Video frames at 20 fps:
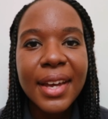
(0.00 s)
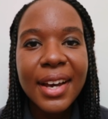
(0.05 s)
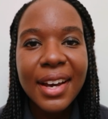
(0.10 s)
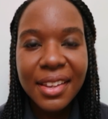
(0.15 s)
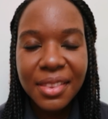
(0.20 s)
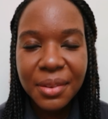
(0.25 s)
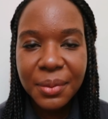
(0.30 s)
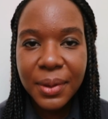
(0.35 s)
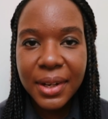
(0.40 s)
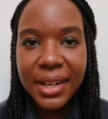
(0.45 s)

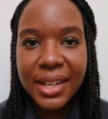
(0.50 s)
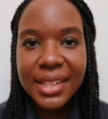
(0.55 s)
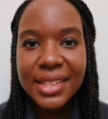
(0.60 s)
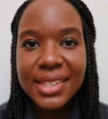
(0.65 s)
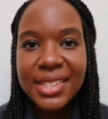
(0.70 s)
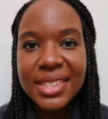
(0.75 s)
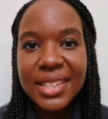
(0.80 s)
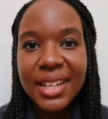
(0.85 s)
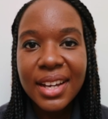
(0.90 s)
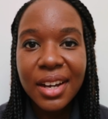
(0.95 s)

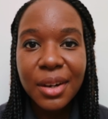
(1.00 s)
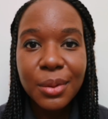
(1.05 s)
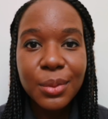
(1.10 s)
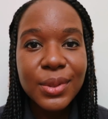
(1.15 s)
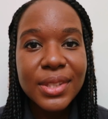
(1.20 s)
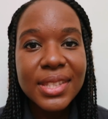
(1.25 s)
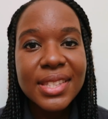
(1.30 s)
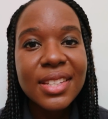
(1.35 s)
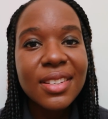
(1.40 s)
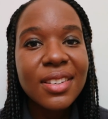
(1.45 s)
Otherwise, I
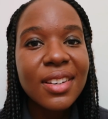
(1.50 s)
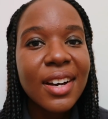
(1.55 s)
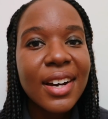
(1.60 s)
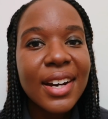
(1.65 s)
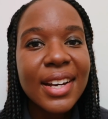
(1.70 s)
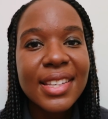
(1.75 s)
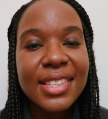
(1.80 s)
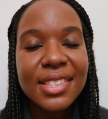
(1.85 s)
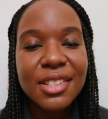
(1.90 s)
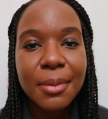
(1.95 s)
will see you
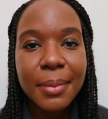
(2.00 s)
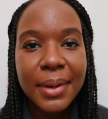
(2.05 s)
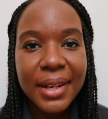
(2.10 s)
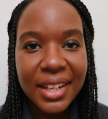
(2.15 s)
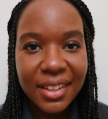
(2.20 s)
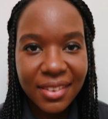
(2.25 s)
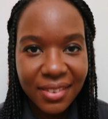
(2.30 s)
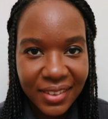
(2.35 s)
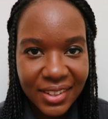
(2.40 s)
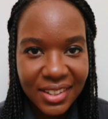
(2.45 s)
guys on my
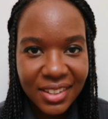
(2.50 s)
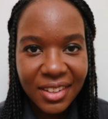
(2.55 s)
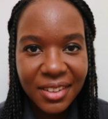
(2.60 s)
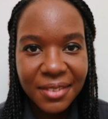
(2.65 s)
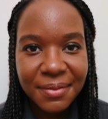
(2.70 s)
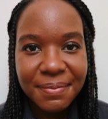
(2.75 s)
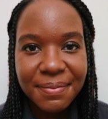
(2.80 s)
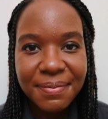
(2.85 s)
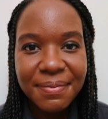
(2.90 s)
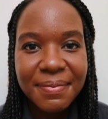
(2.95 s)
next
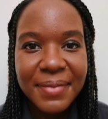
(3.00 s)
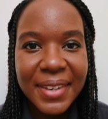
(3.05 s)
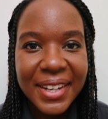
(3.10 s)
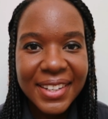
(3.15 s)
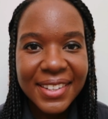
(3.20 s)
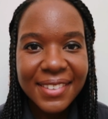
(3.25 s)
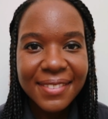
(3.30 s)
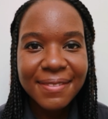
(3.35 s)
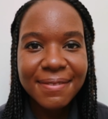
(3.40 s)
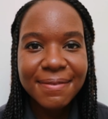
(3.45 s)
video.
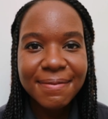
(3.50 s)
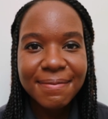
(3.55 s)
Bye.